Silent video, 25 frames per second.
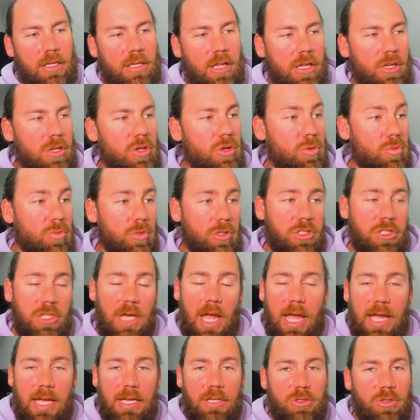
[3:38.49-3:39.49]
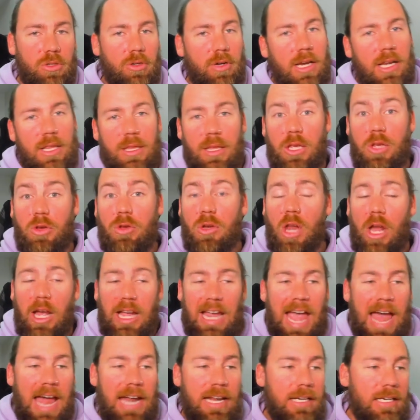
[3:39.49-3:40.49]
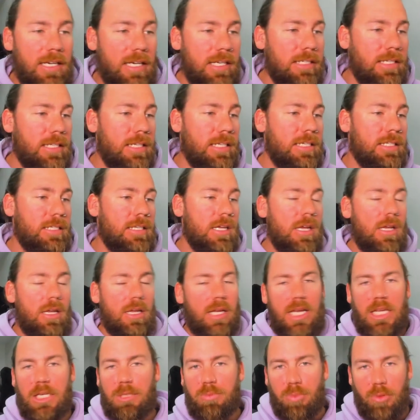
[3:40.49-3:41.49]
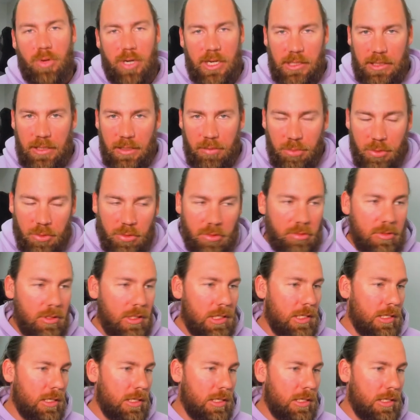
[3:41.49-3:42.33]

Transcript: that you would change or anything you'd like added into this. It's pretty simple.